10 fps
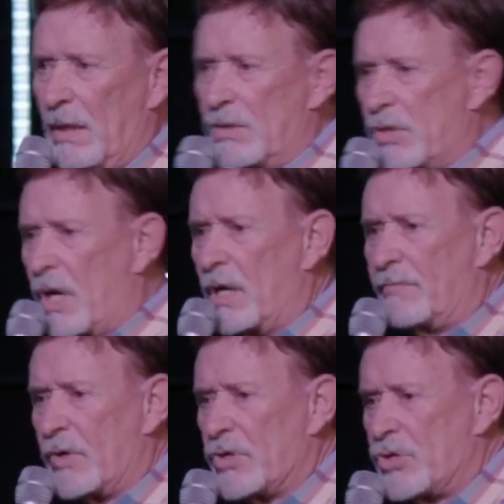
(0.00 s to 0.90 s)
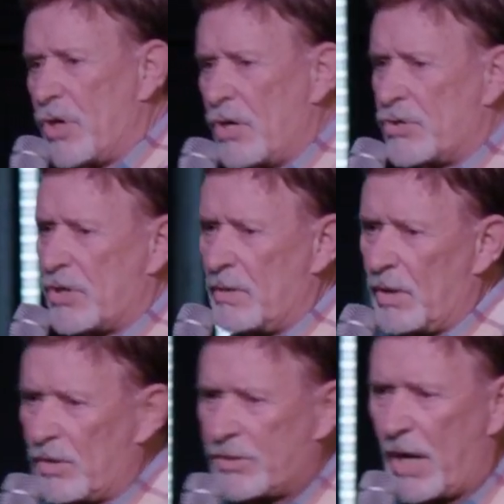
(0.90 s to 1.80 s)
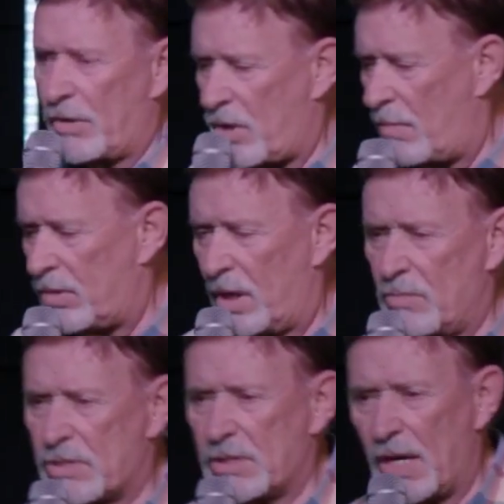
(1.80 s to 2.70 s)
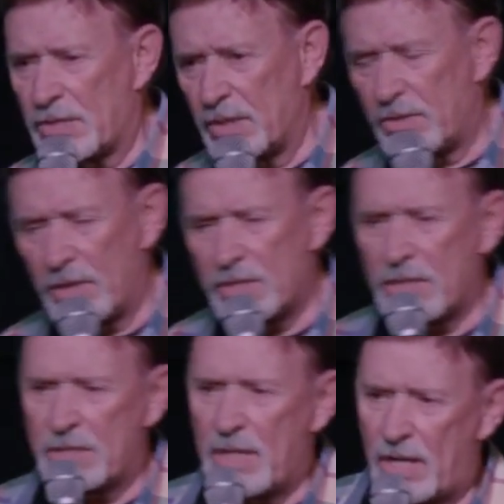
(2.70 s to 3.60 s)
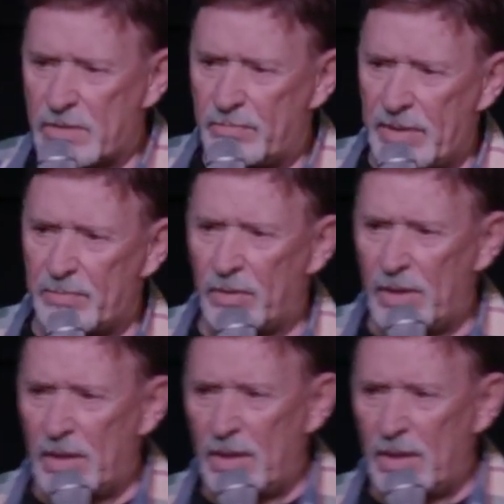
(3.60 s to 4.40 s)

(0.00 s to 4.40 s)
Started the first church in a little town called Beloit, Wisconsin, 36,000 people.